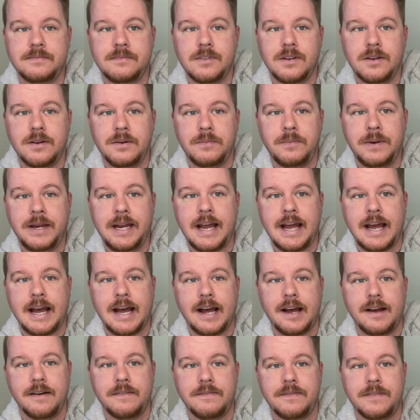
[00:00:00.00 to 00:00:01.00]
We
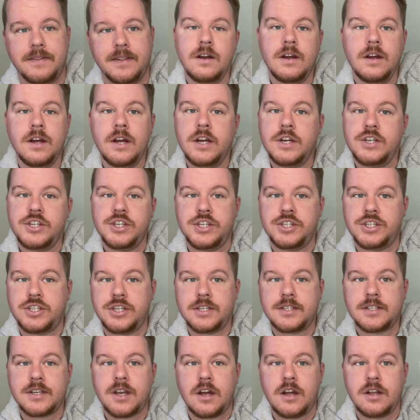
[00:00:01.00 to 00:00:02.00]
have, she's
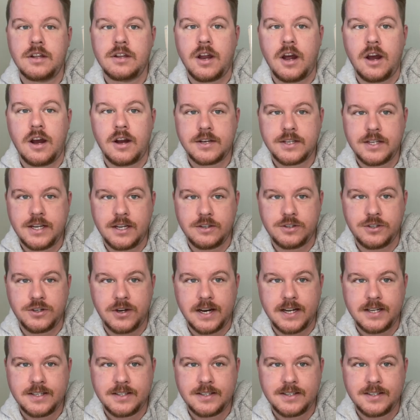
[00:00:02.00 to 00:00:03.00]
just called Cocktail
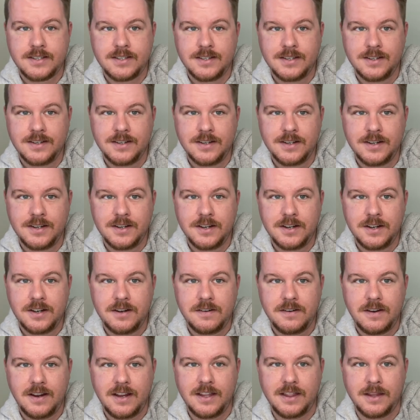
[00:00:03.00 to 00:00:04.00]
Dress
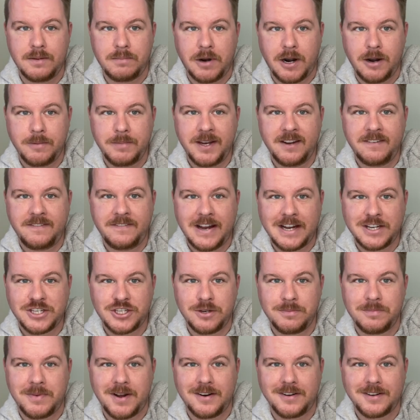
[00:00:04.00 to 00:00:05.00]
in the Barbie
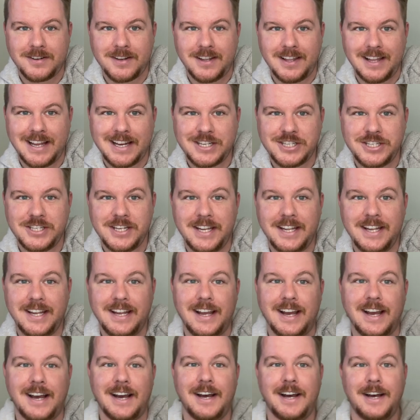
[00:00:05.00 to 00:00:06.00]
Fashion Model Collection.
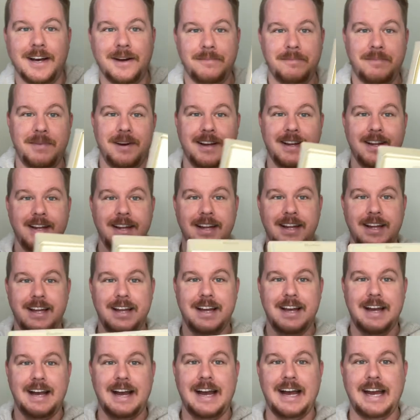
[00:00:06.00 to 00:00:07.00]

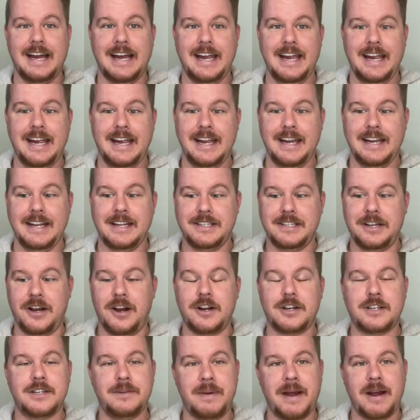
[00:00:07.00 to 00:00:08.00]
I
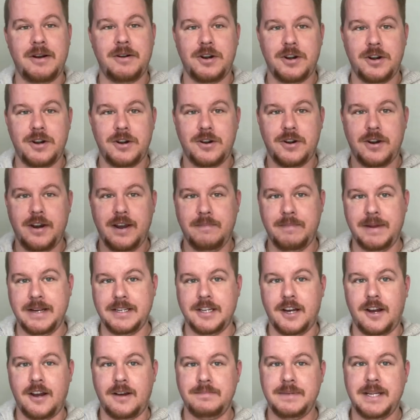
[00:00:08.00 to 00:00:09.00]
talked about her in my
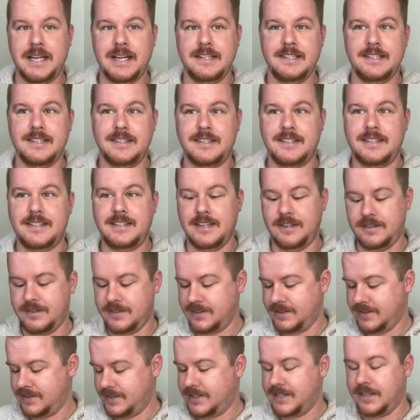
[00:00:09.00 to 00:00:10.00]
top 10
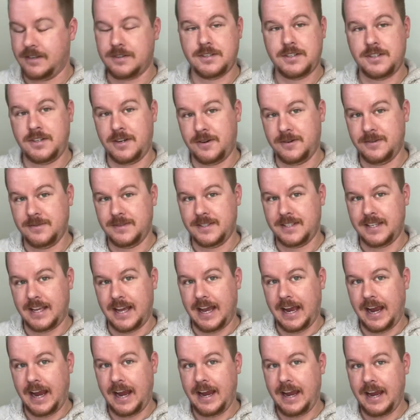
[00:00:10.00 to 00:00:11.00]
Silkstones
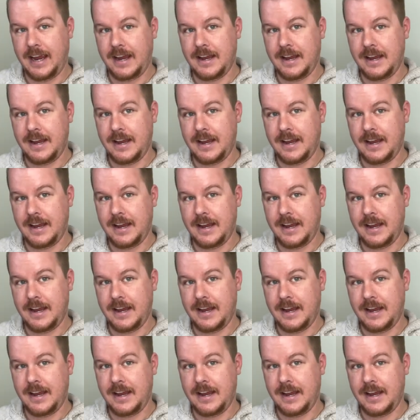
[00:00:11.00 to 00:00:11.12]
I